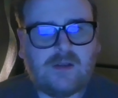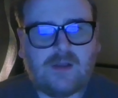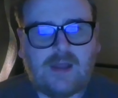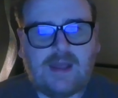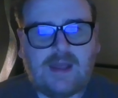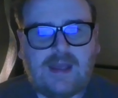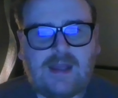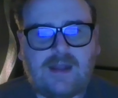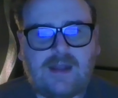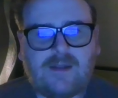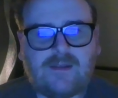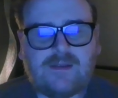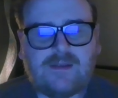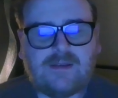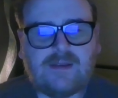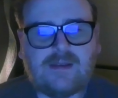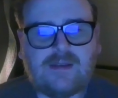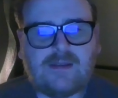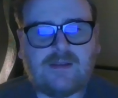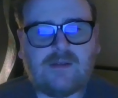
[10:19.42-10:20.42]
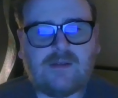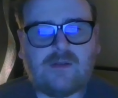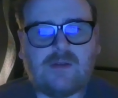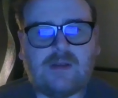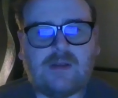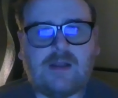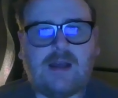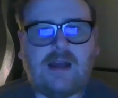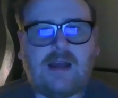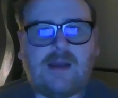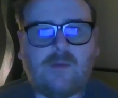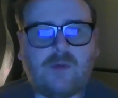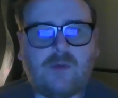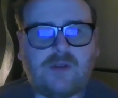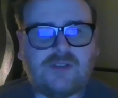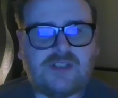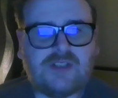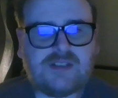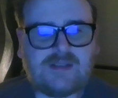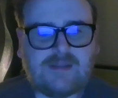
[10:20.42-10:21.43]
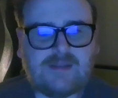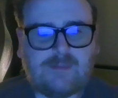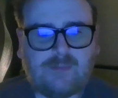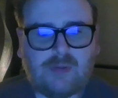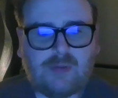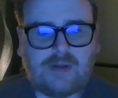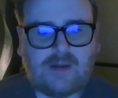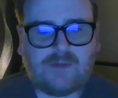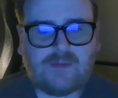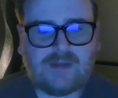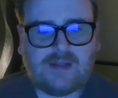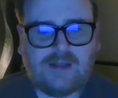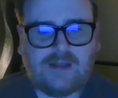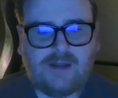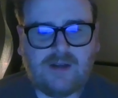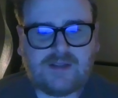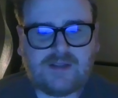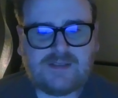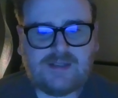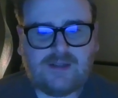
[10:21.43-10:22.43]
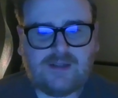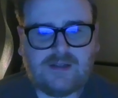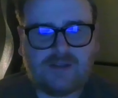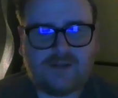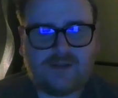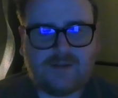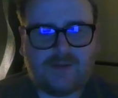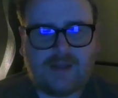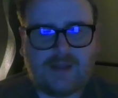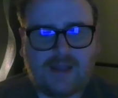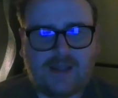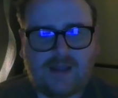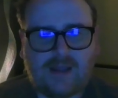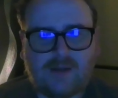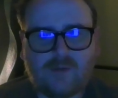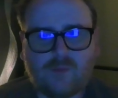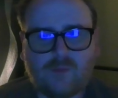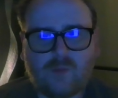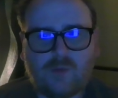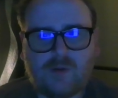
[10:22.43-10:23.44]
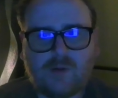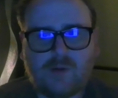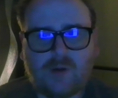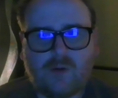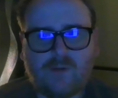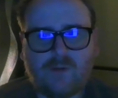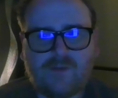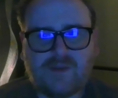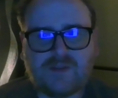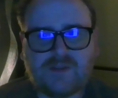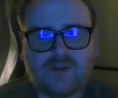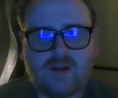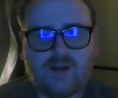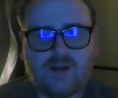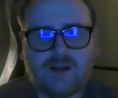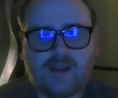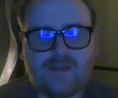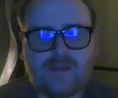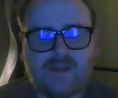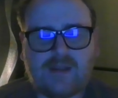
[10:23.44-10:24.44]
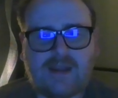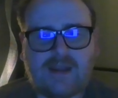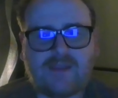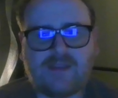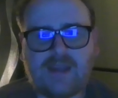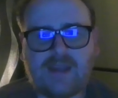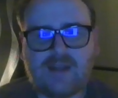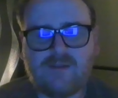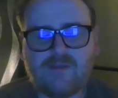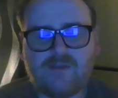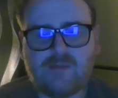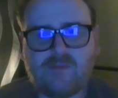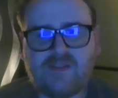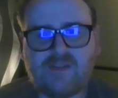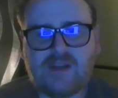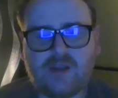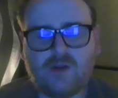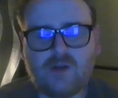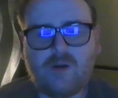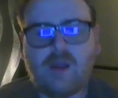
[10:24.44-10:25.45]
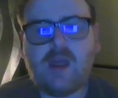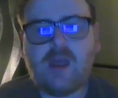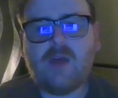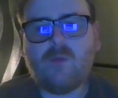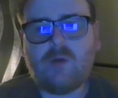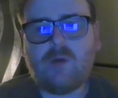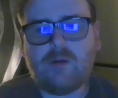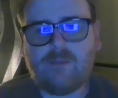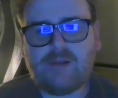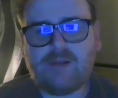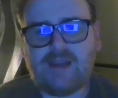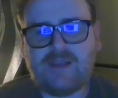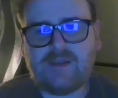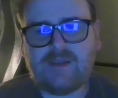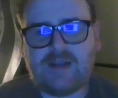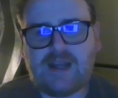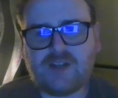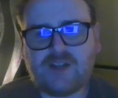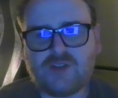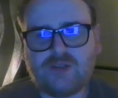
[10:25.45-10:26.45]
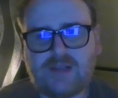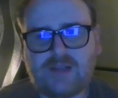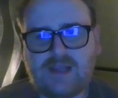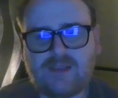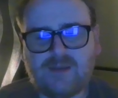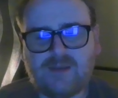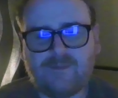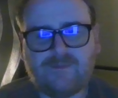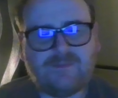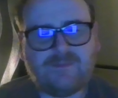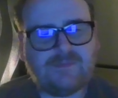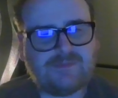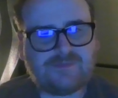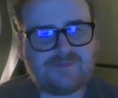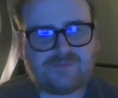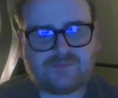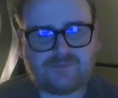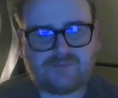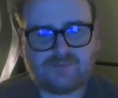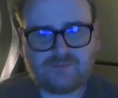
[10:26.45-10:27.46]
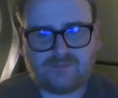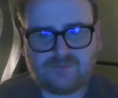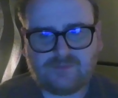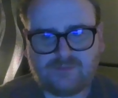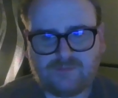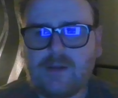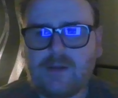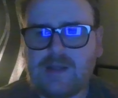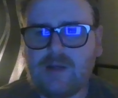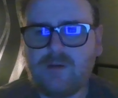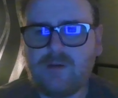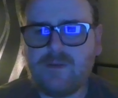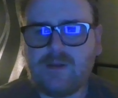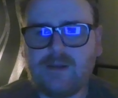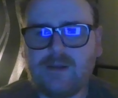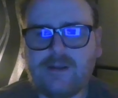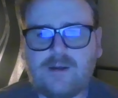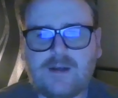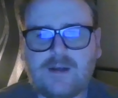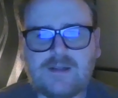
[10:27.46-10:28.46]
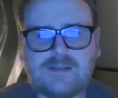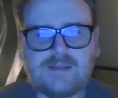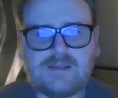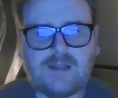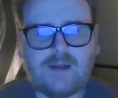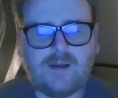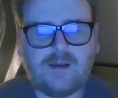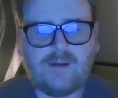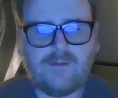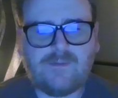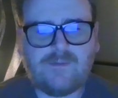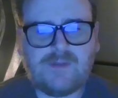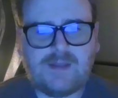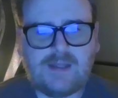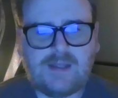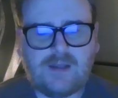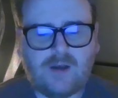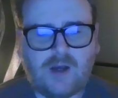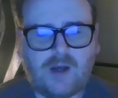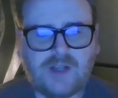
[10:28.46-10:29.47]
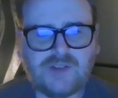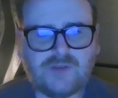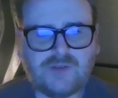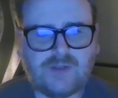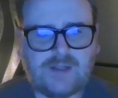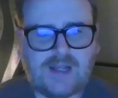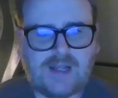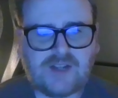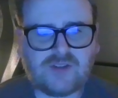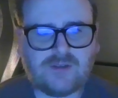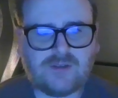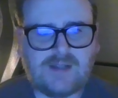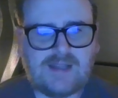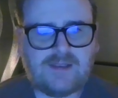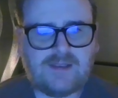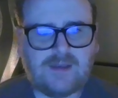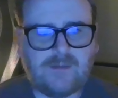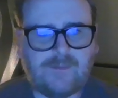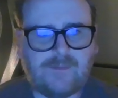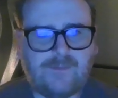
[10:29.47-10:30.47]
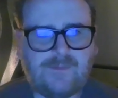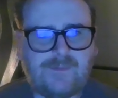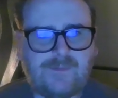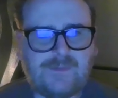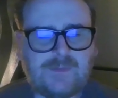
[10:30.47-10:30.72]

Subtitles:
And I will just put out the lyrics here, and we'll go over the song, and then at the end of the video, we'll play the national anthem. Here are the lyrics of the Austrian national anthem.